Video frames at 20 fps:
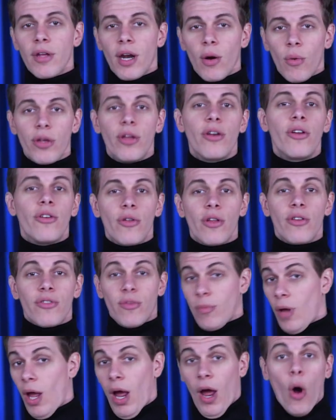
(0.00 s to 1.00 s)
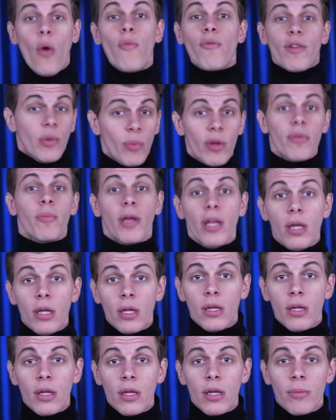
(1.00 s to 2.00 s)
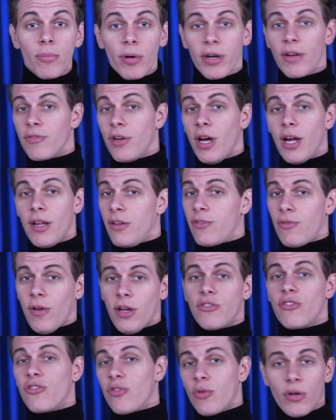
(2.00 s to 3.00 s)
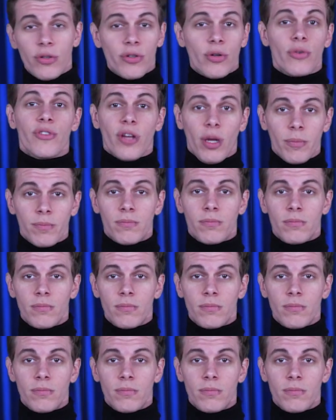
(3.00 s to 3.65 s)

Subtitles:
I want you to do this, hopefully with me. But if not, that's fine. Just do it on your own time.